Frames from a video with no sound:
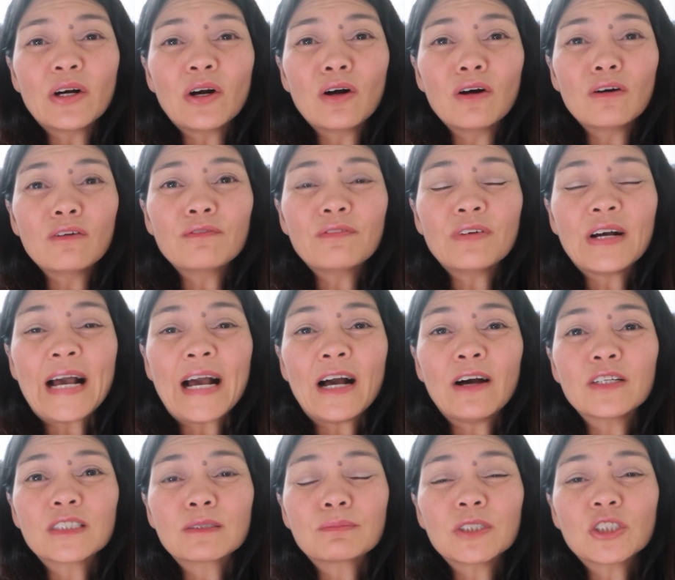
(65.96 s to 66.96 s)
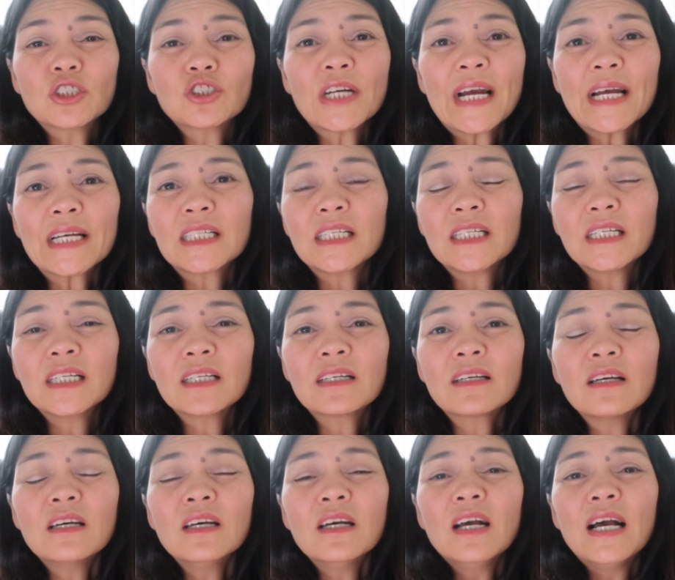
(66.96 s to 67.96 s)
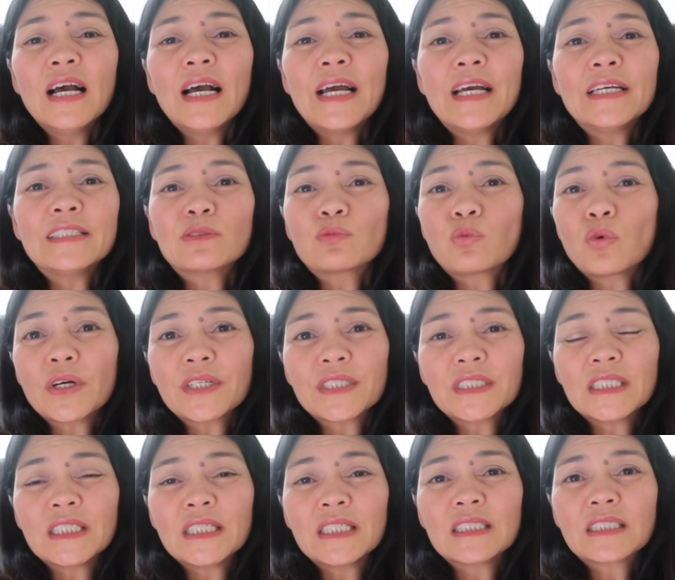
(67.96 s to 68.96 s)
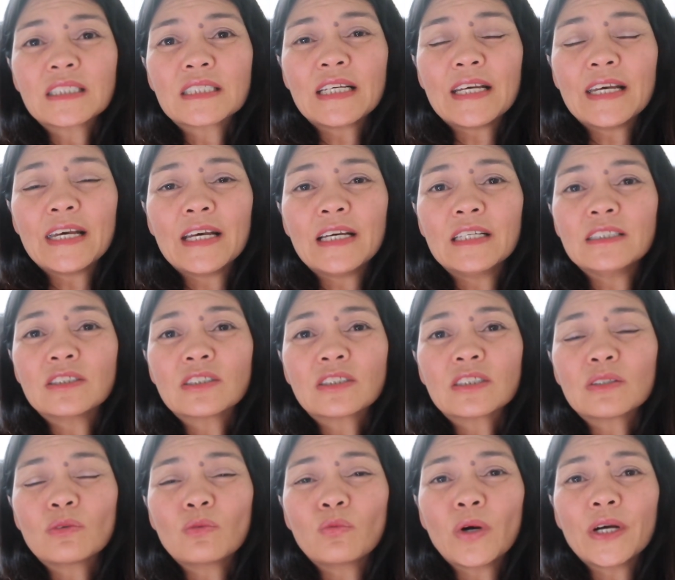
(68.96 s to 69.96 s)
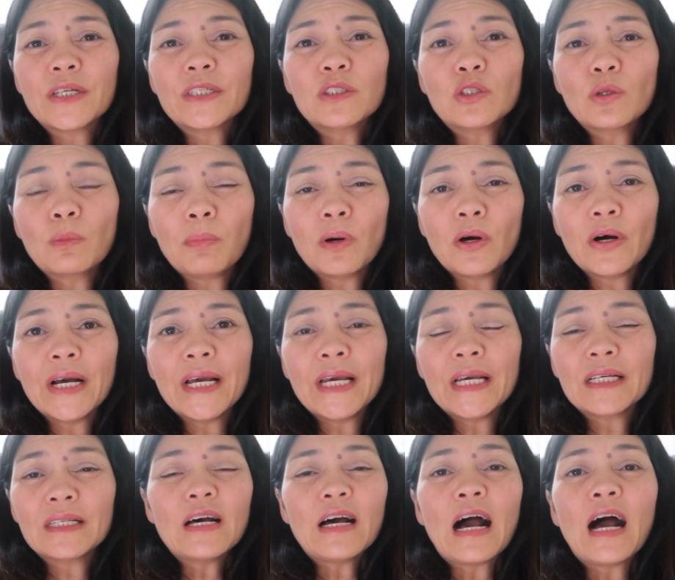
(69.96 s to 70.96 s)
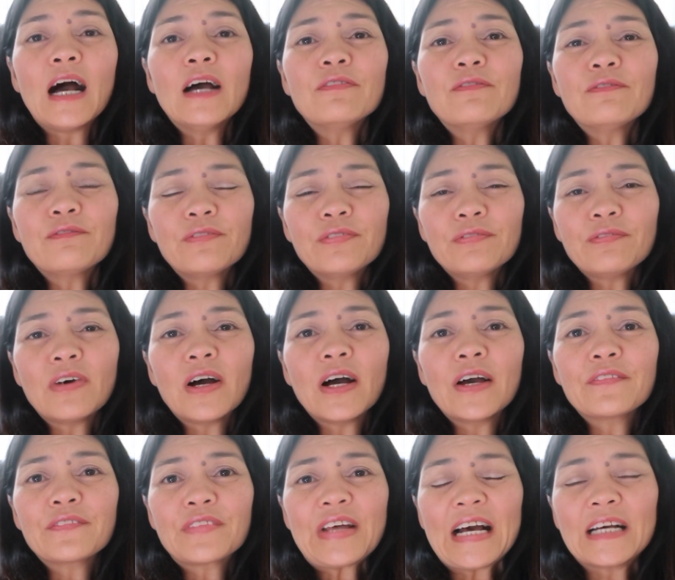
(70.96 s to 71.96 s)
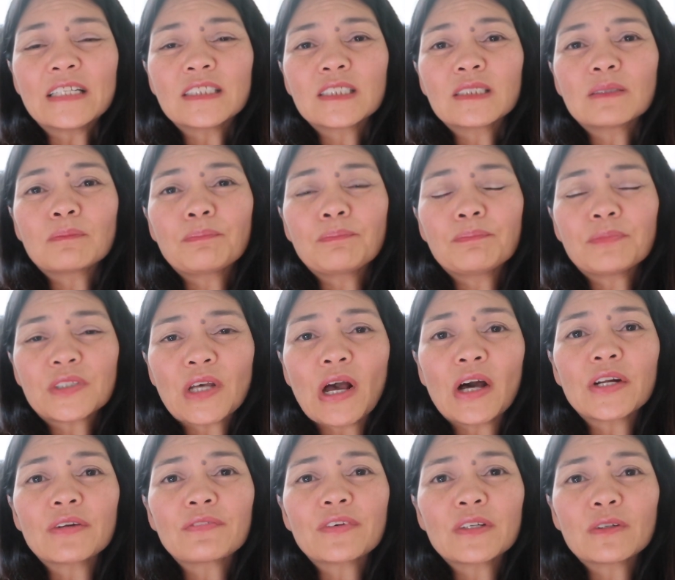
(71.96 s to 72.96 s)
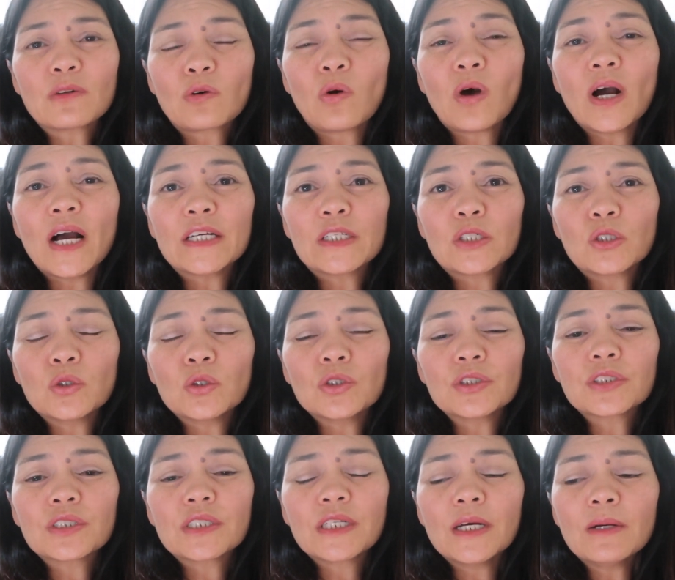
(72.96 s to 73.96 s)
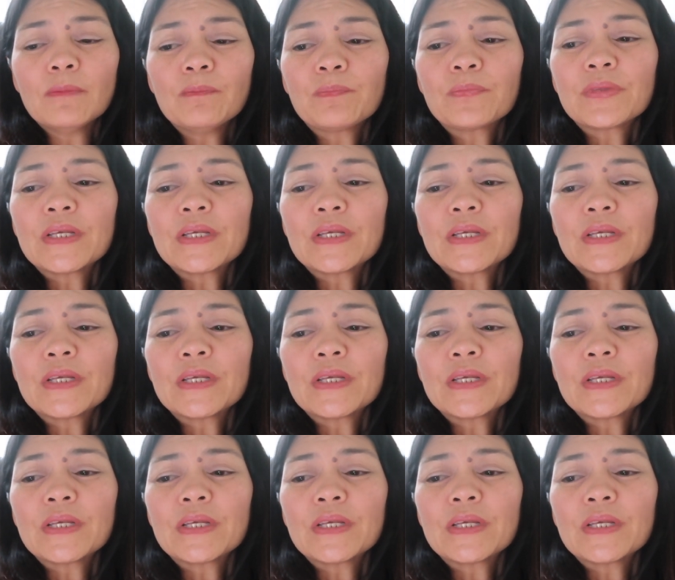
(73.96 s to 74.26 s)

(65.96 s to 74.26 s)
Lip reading: of how it's been tracking and what it is and what you're buying. I find that side of it quite good, yeah.